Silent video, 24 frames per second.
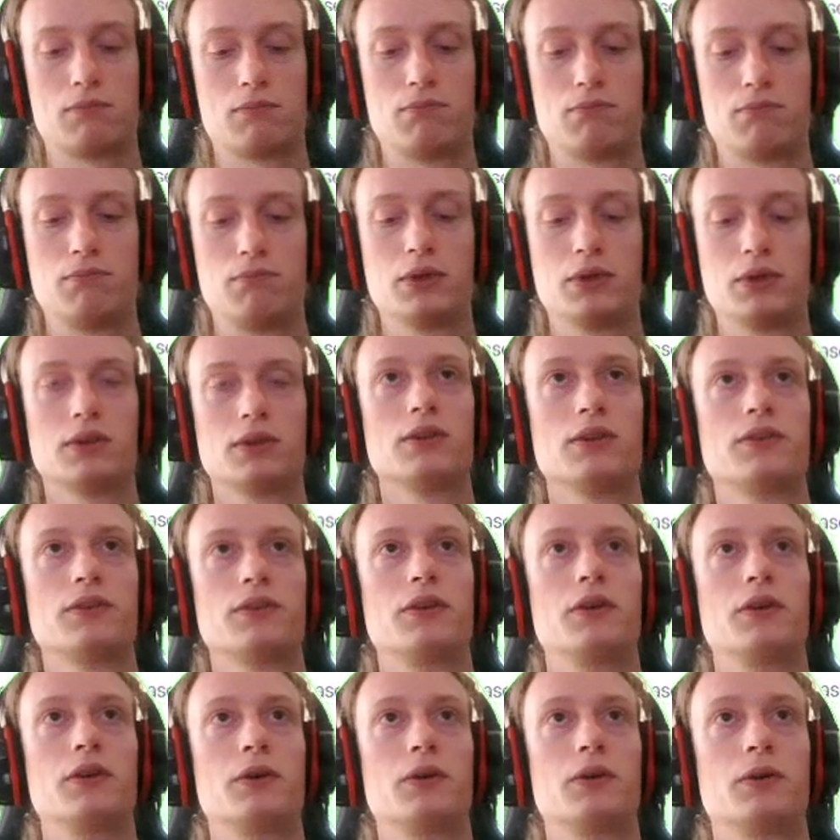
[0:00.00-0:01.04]
build
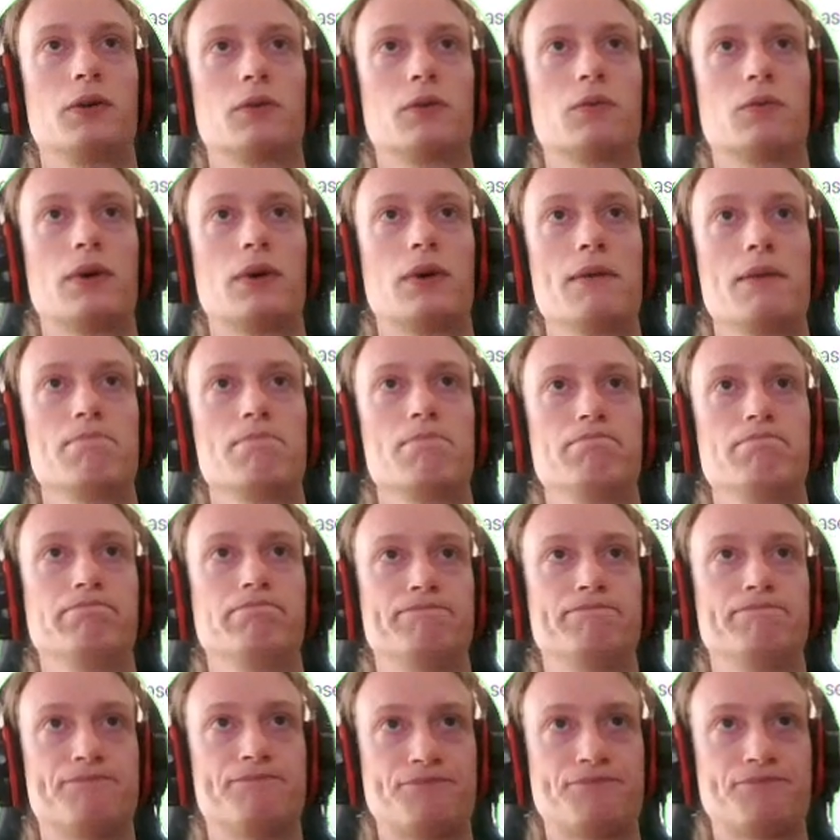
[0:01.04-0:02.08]
web,
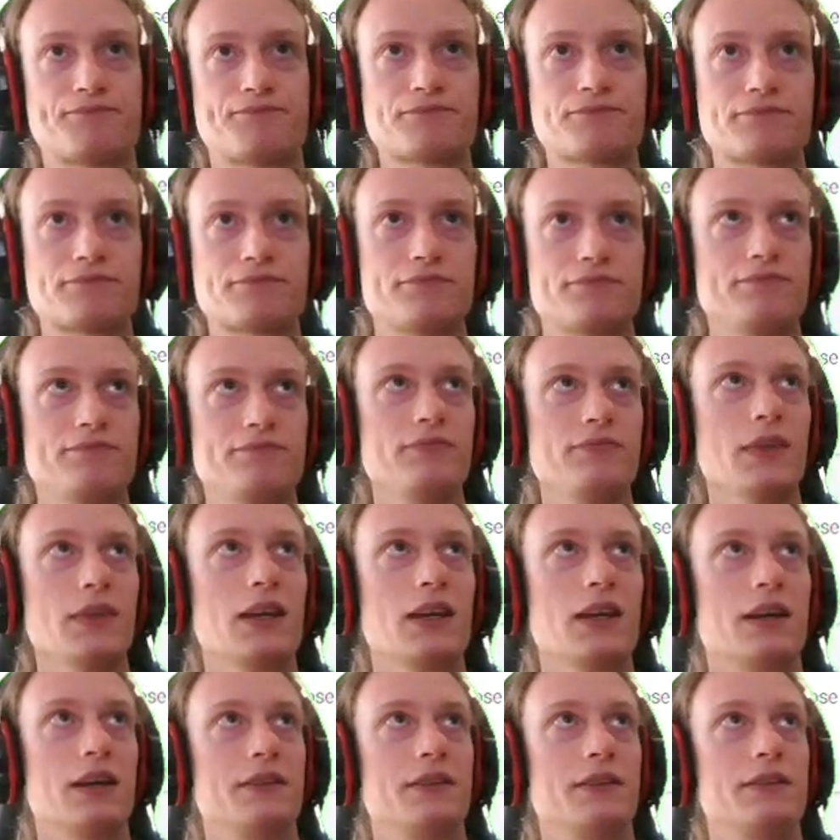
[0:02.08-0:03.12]

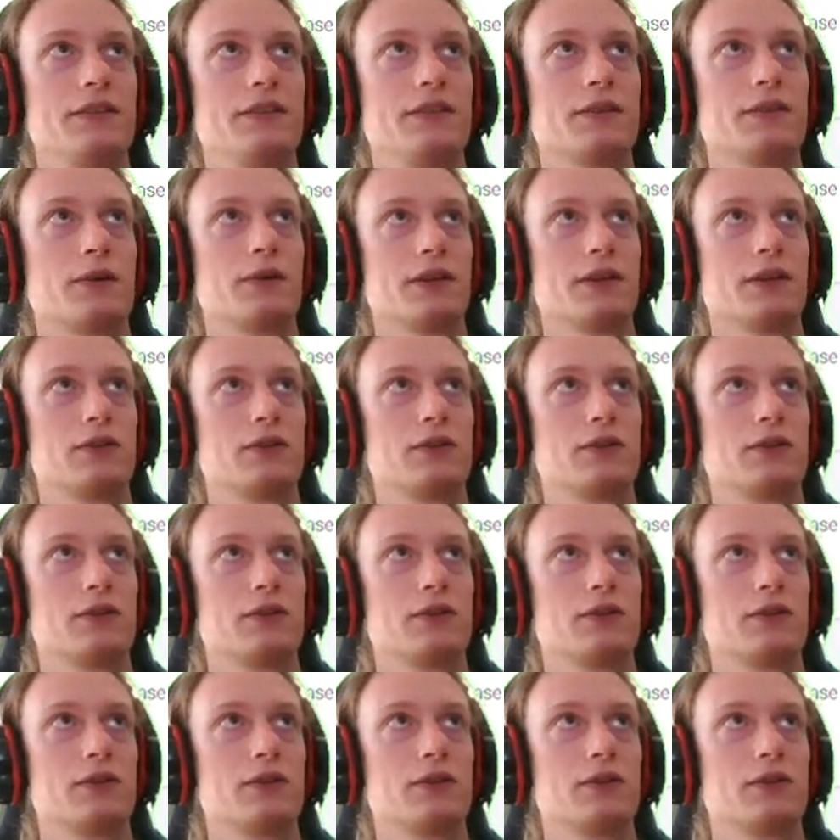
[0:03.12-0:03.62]
and this is going